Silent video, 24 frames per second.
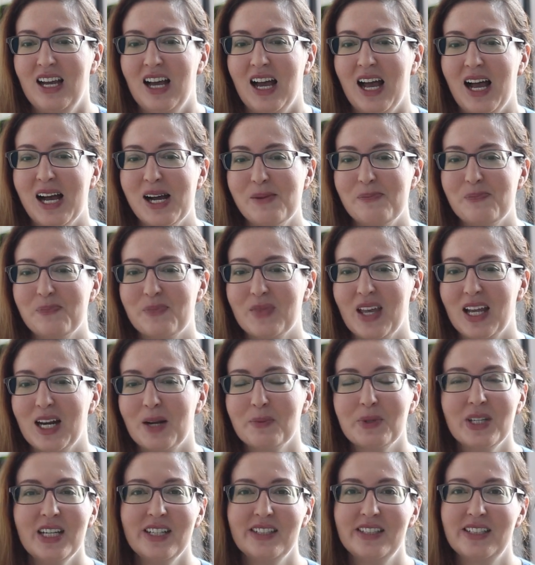Um, and
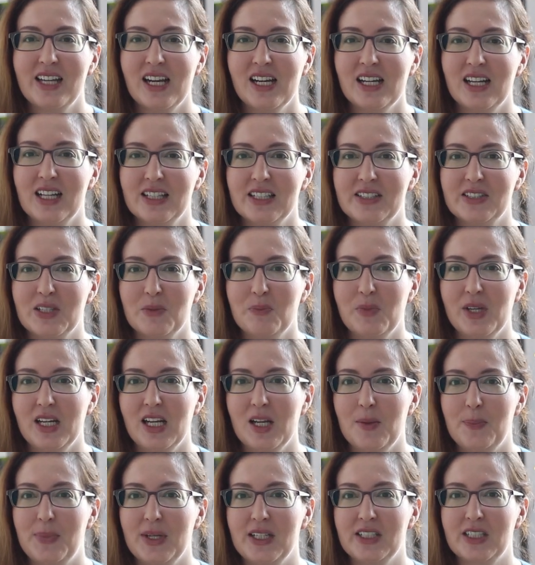I'm going to stay on this a
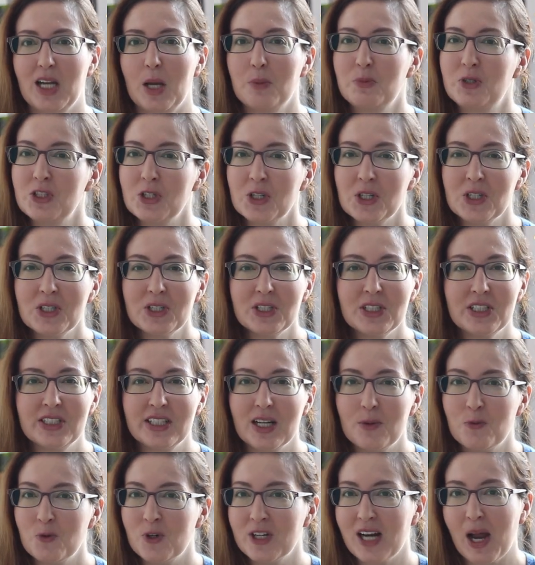minute because I'm sure
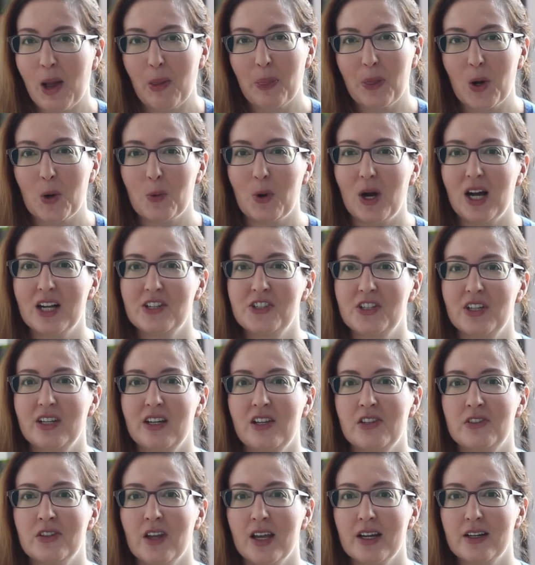someone out there watching
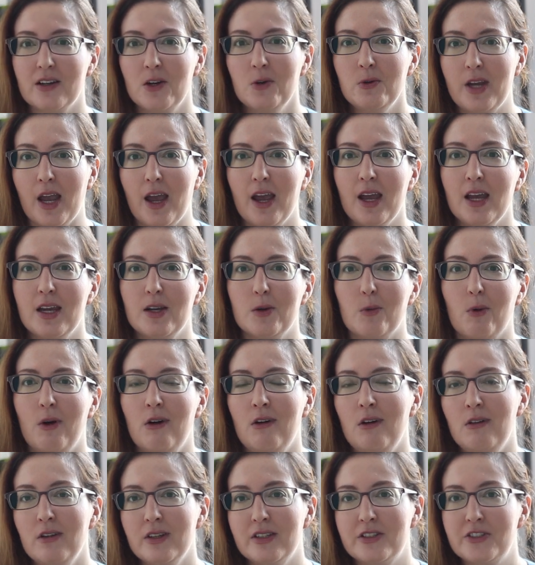is like, okay,
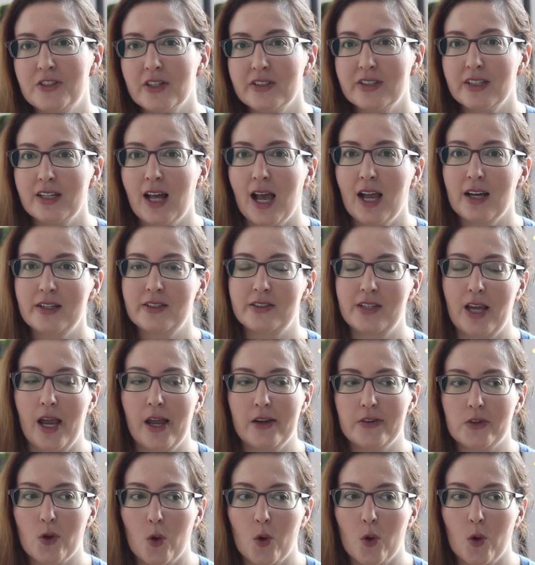well, it's just an accent.